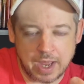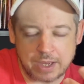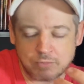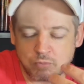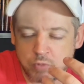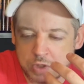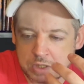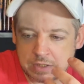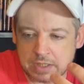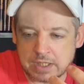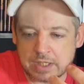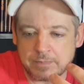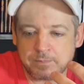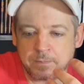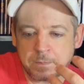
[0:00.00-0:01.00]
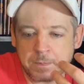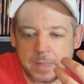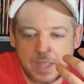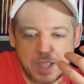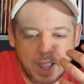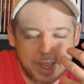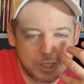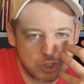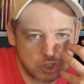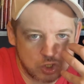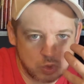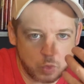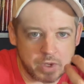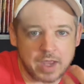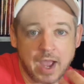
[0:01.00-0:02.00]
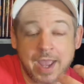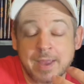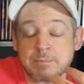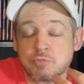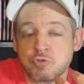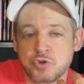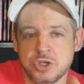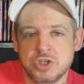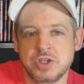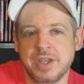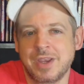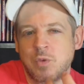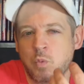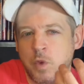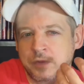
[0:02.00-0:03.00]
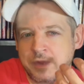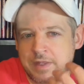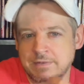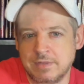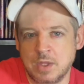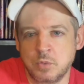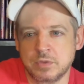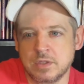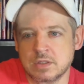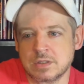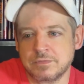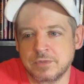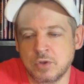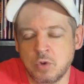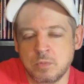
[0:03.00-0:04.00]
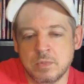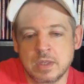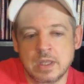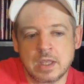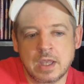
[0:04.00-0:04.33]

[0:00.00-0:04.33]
I really I enjoy I appreciate what they did with this film.